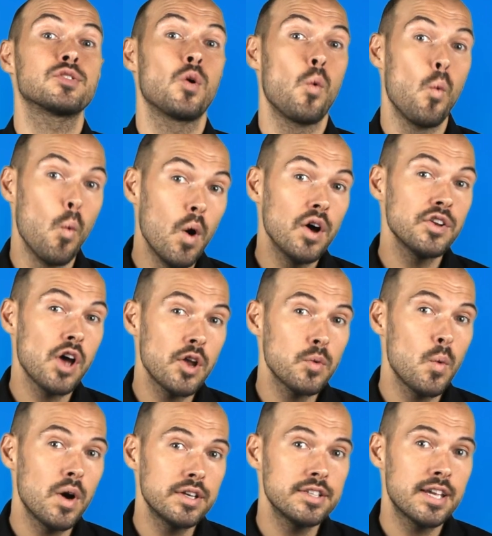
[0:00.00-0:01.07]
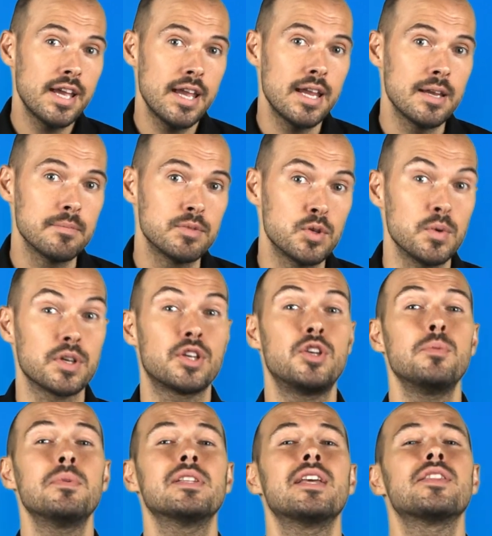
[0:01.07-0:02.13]
is a one-on-one -on -one game to
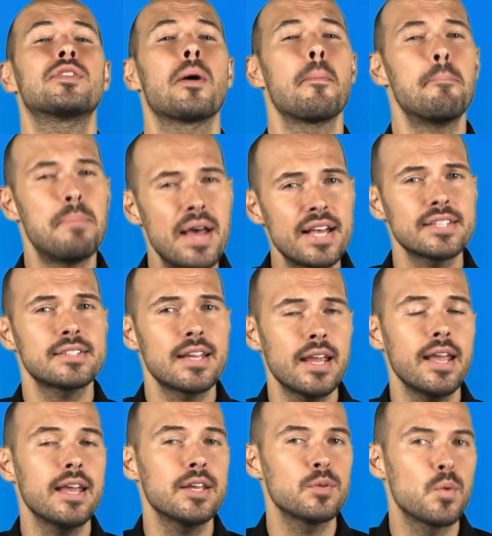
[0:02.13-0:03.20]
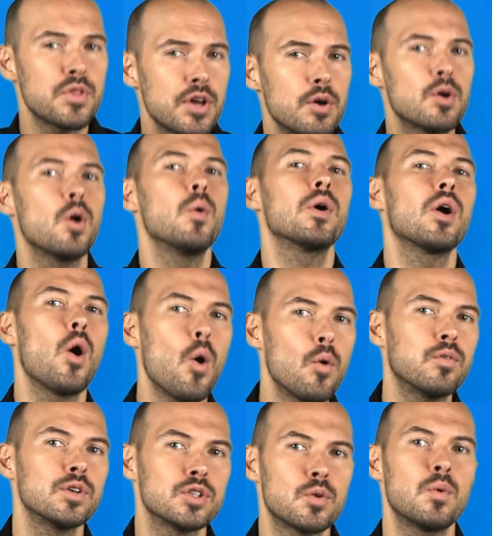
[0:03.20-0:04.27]
accumulate the best hand without going
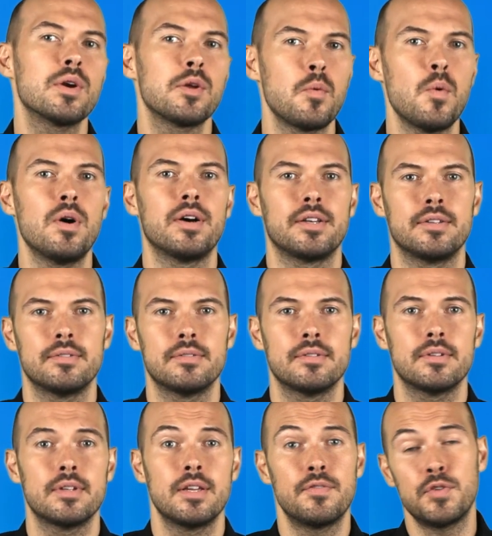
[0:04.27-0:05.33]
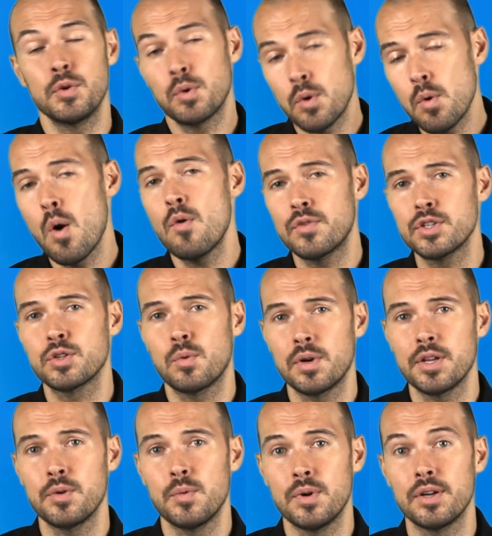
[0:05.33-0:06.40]
over 21. If you go over
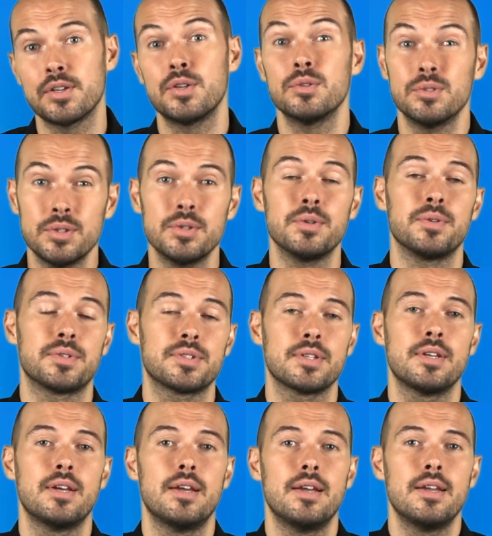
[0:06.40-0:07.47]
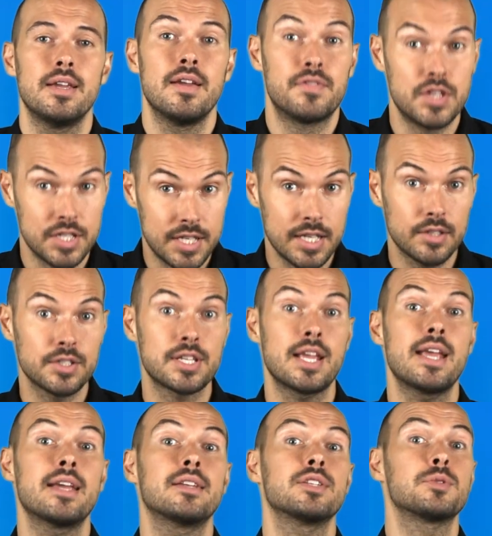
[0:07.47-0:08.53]
21, you lose. If the dealer's
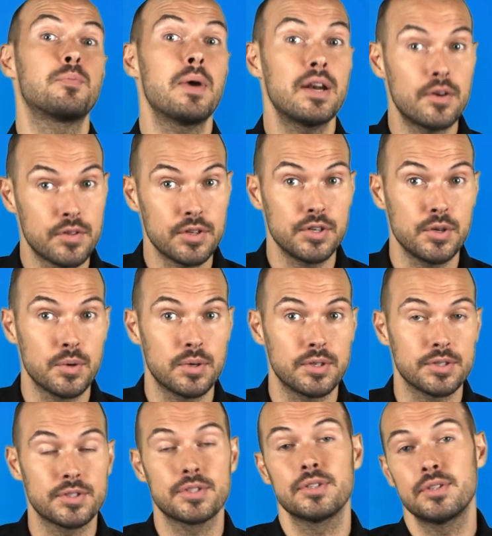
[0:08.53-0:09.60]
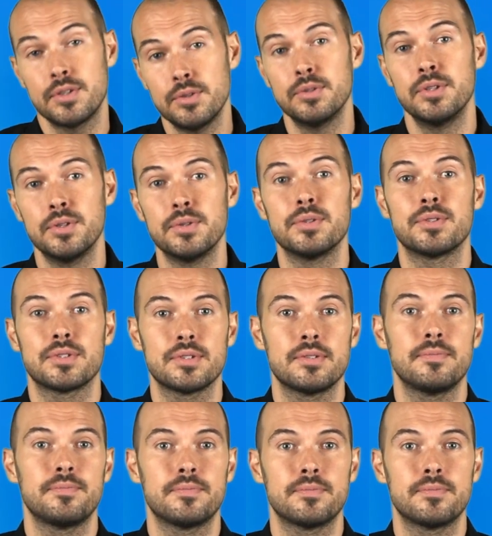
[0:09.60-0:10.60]
hand is better than yours, you lose.